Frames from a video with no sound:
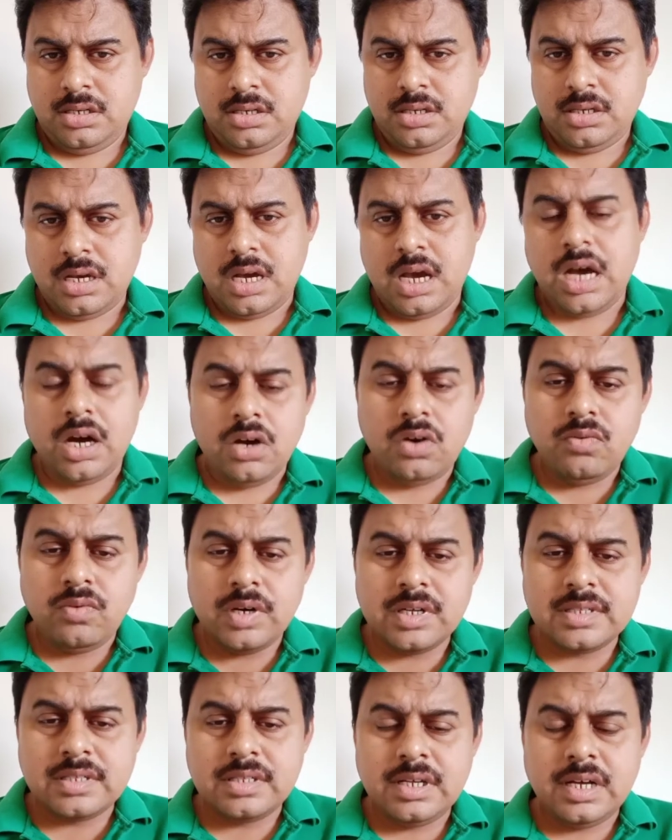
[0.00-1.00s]
How
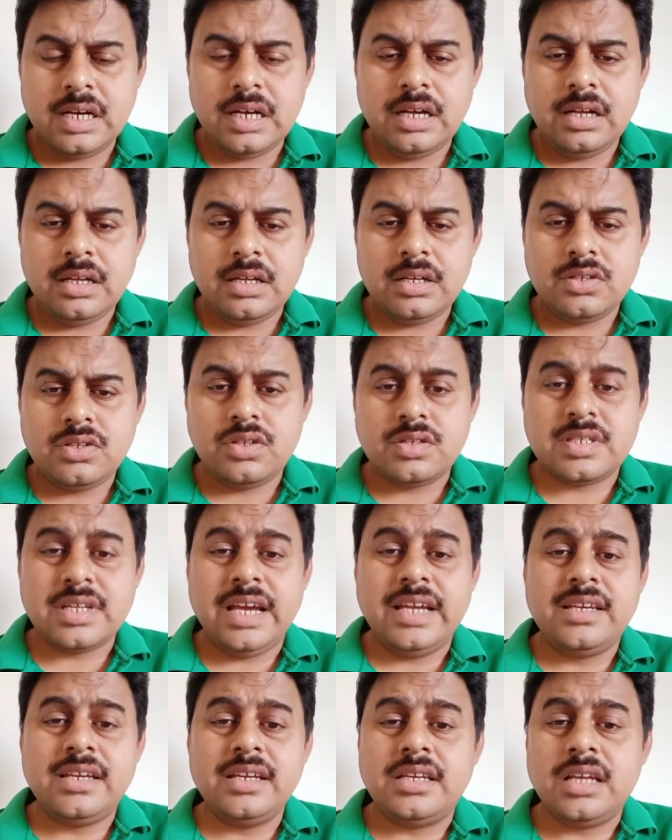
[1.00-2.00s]
was the
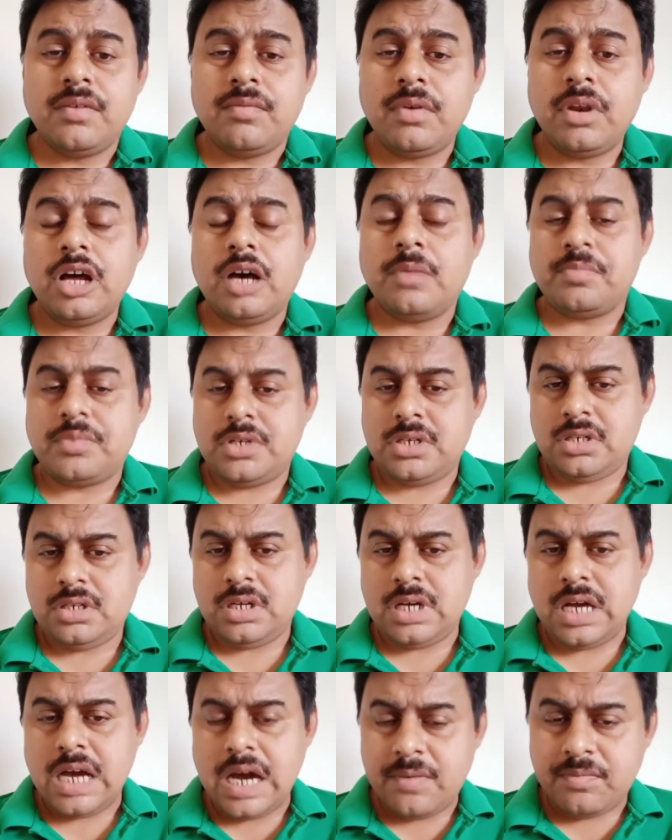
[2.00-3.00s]
society developed
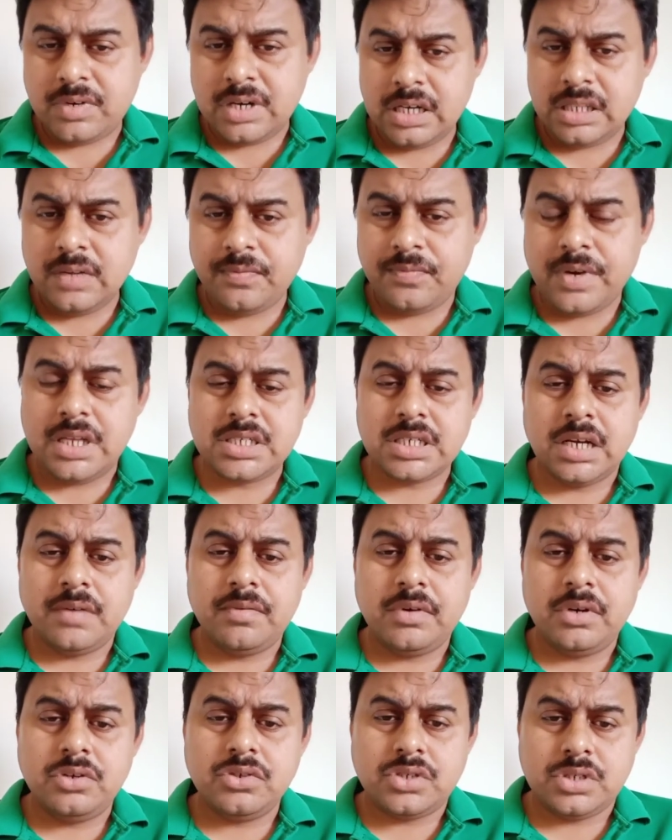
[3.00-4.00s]
after the French
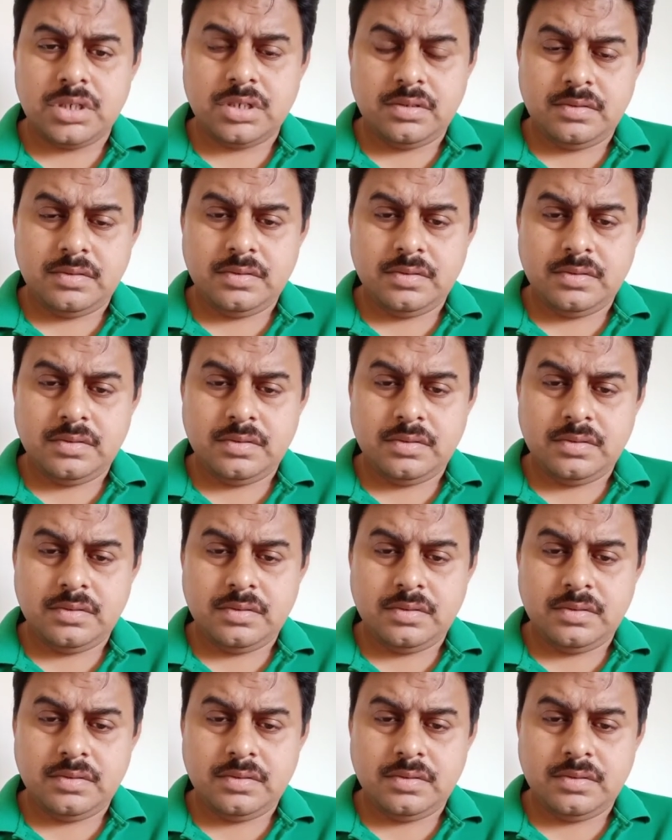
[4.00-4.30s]
Revolution?